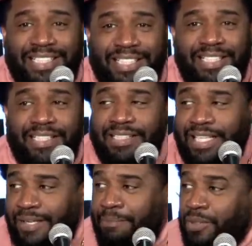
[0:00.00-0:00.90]
Cause
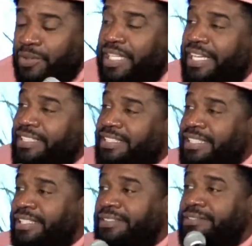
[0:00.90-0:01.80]
they the
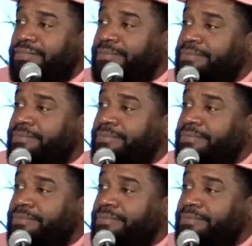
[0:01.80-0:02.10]
bootleg shit.